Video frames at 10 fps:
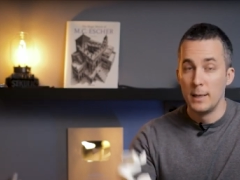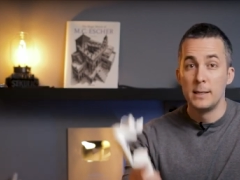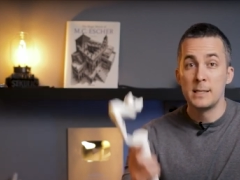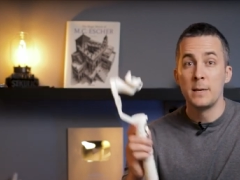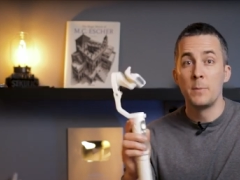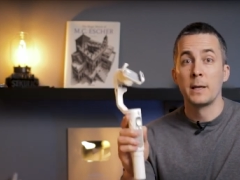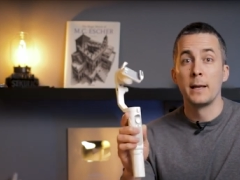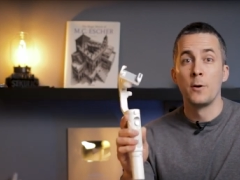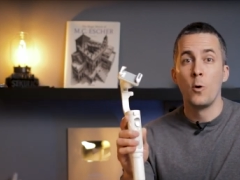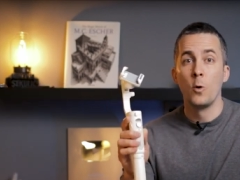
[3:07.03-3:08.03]
This gimbal
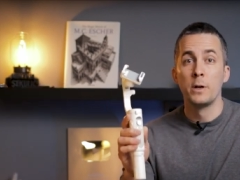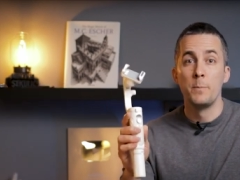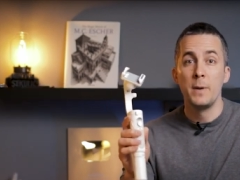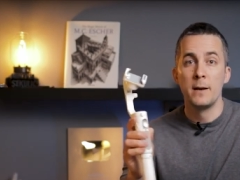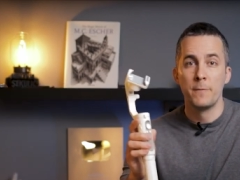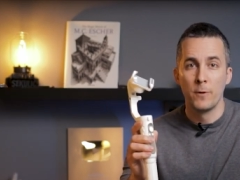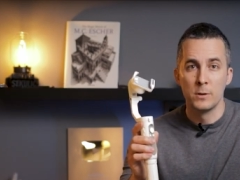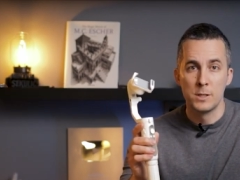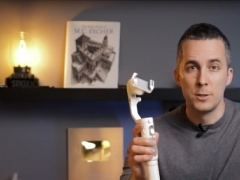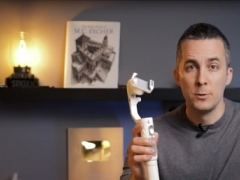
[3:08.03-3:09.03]
can hold the bigger
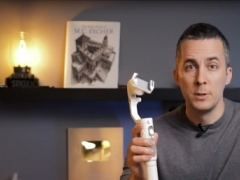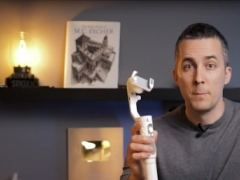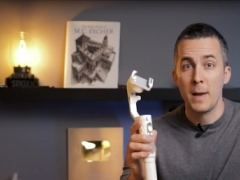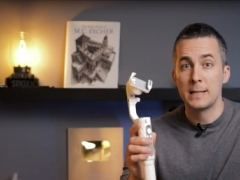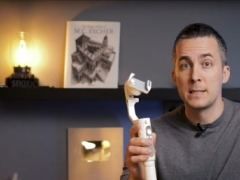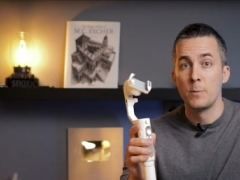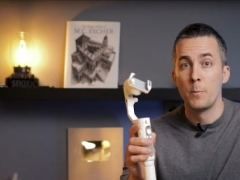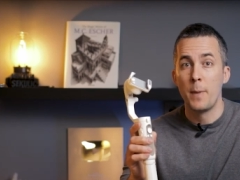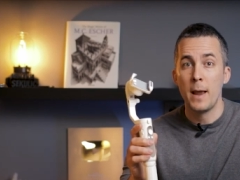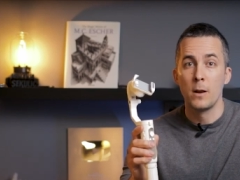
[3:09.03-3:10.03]
phones too. The
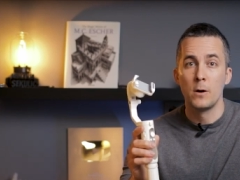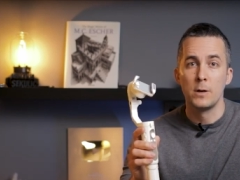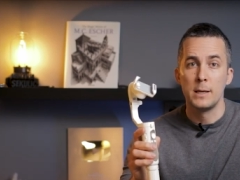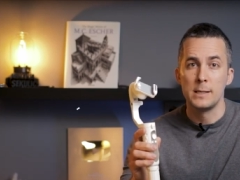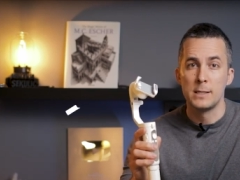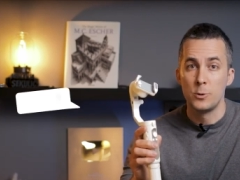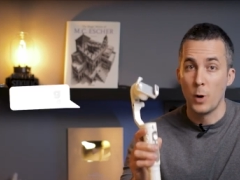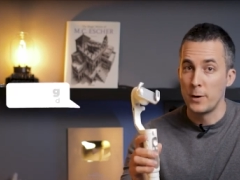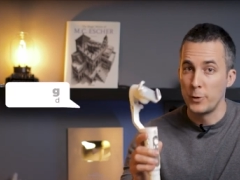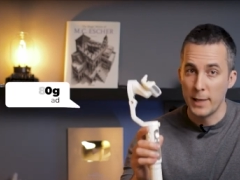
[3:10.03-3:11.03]
maximum payload is
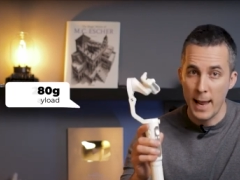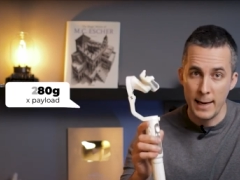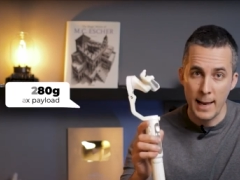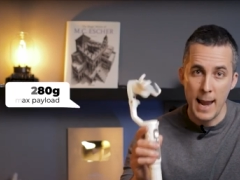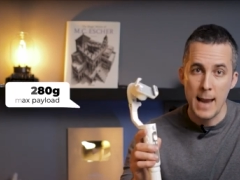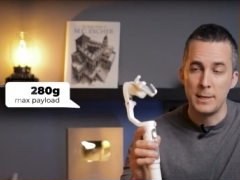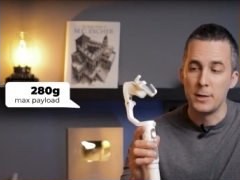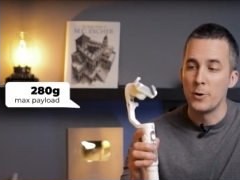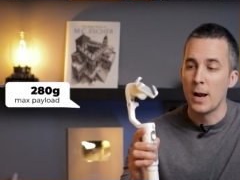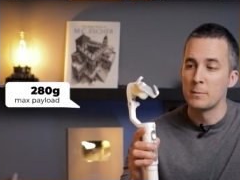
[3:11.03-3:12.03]
280
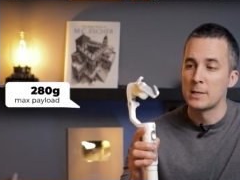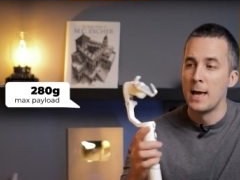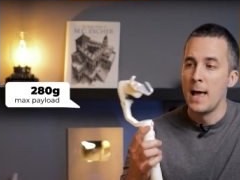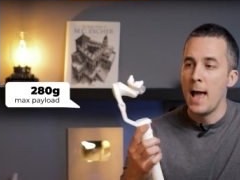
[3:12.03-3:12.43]
grams.